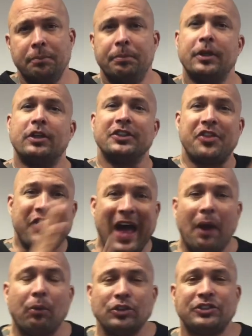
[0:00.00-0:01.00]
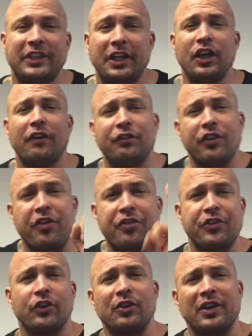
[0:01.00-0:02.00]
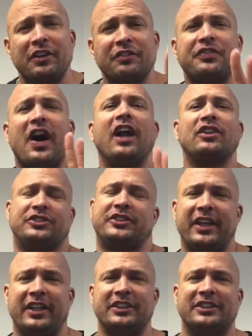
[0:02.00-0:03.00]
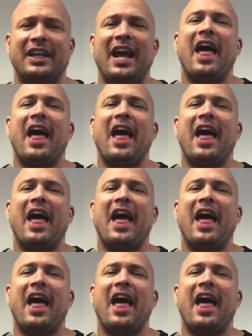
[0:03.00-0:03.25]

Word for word: Because that will set you up for the third and final stage.